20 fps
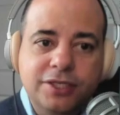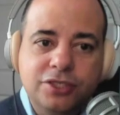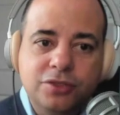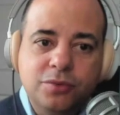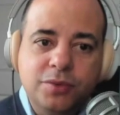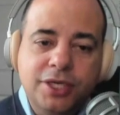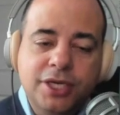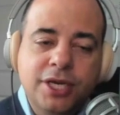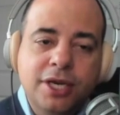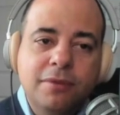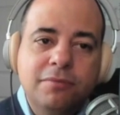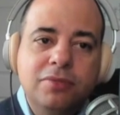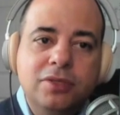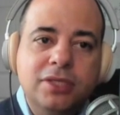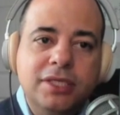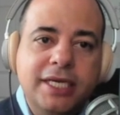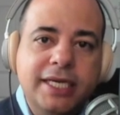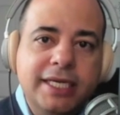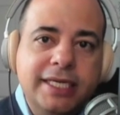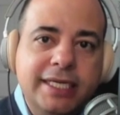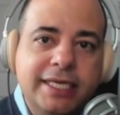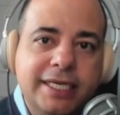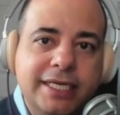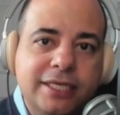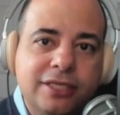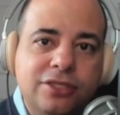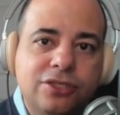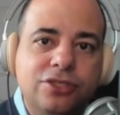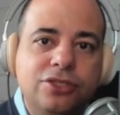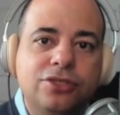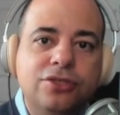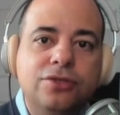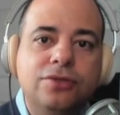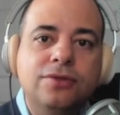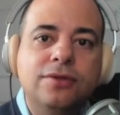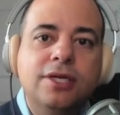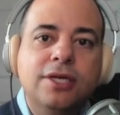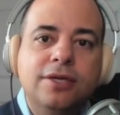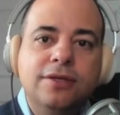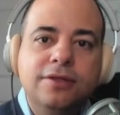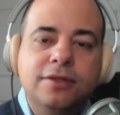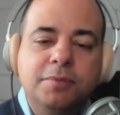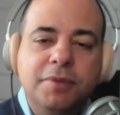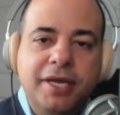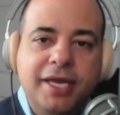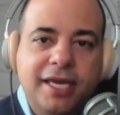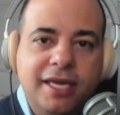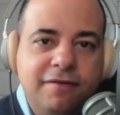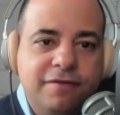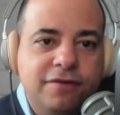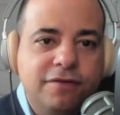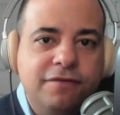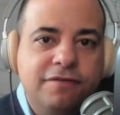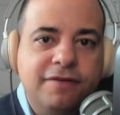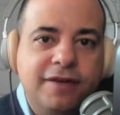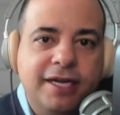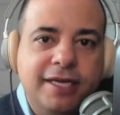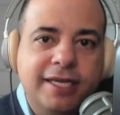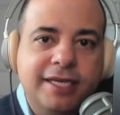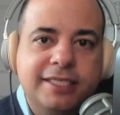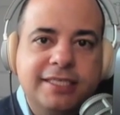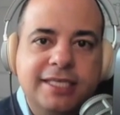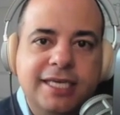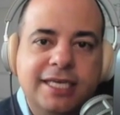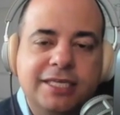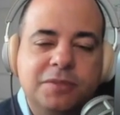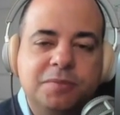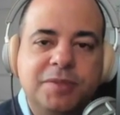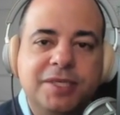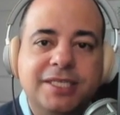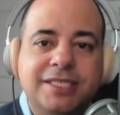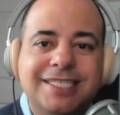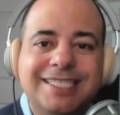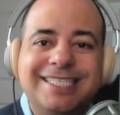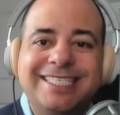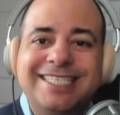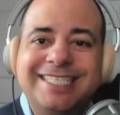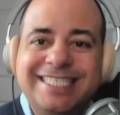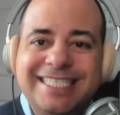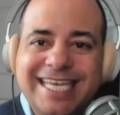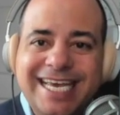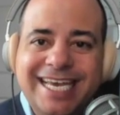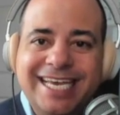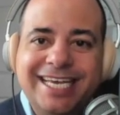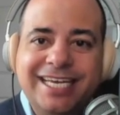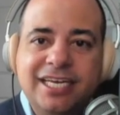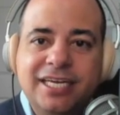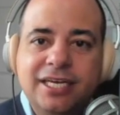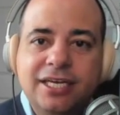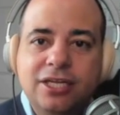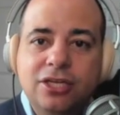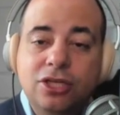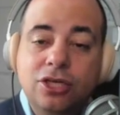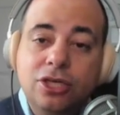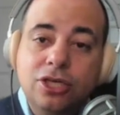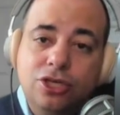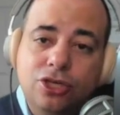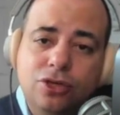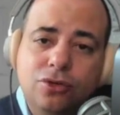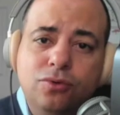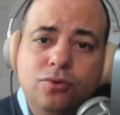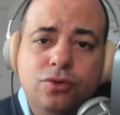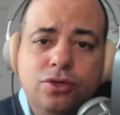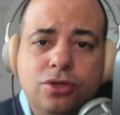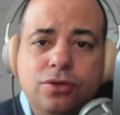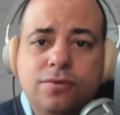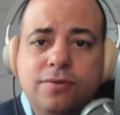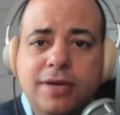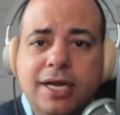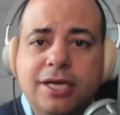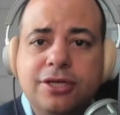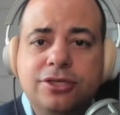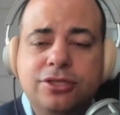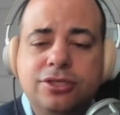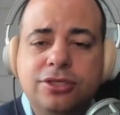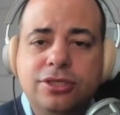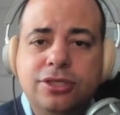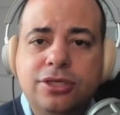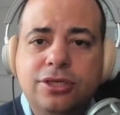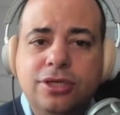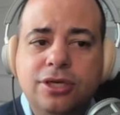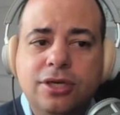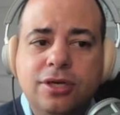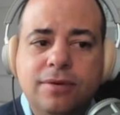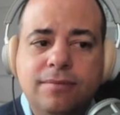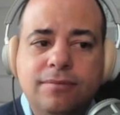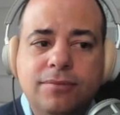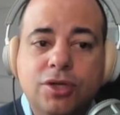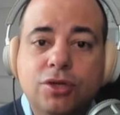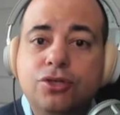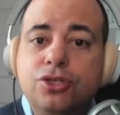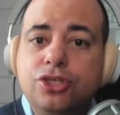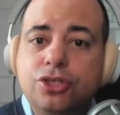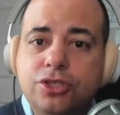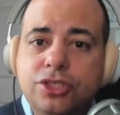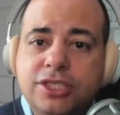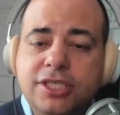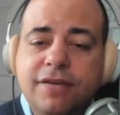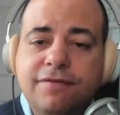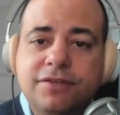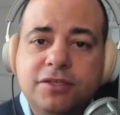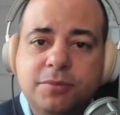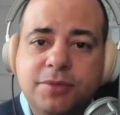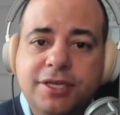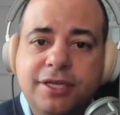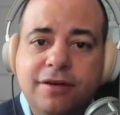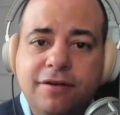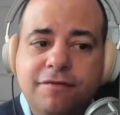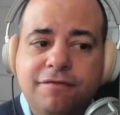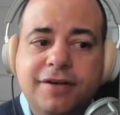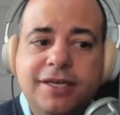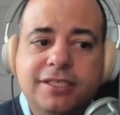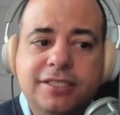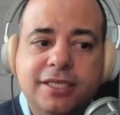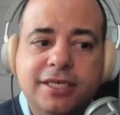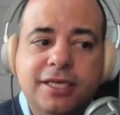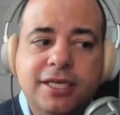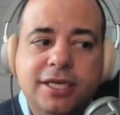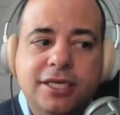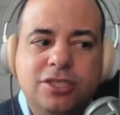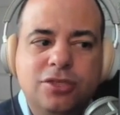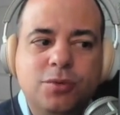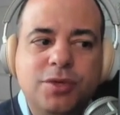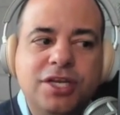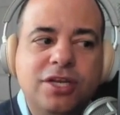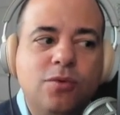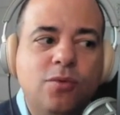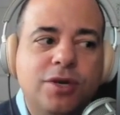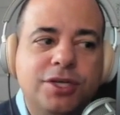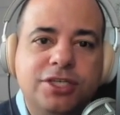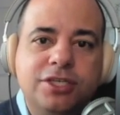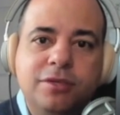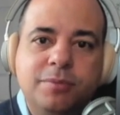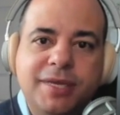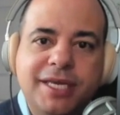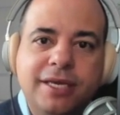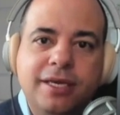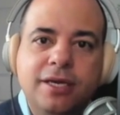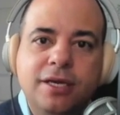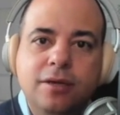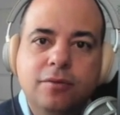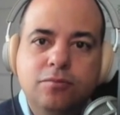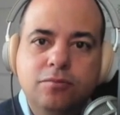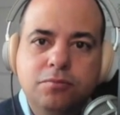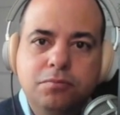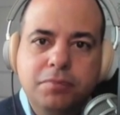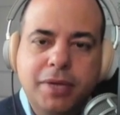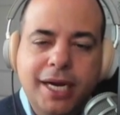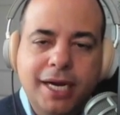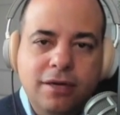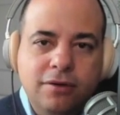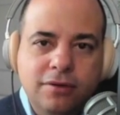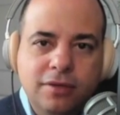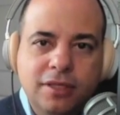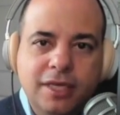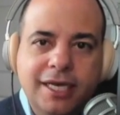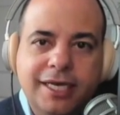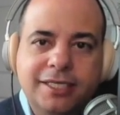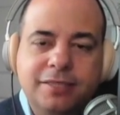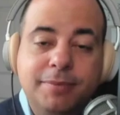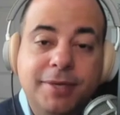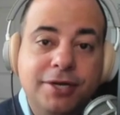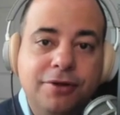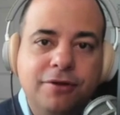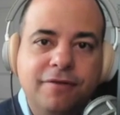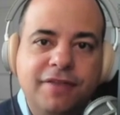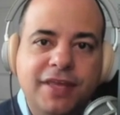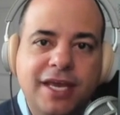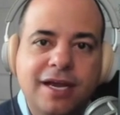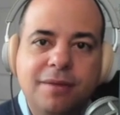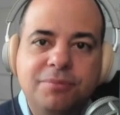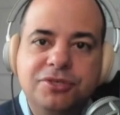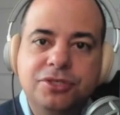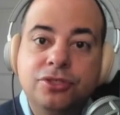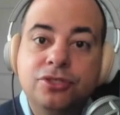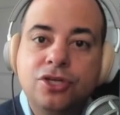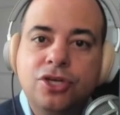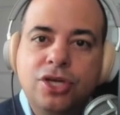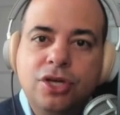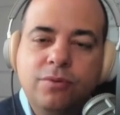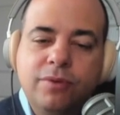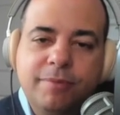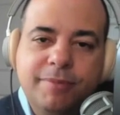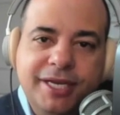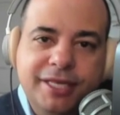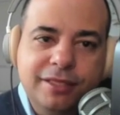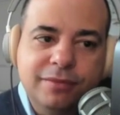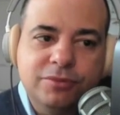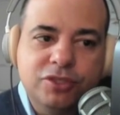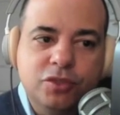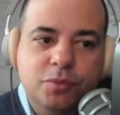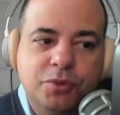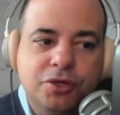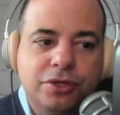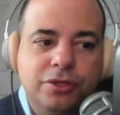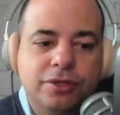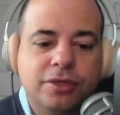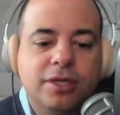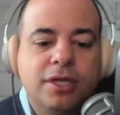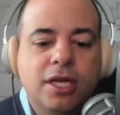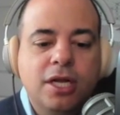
So we played into the behavioral finance aspects that said, look, you actually should save this money and invest it. So we didn't want you to be paralyzed by all of the options. We made them smaller.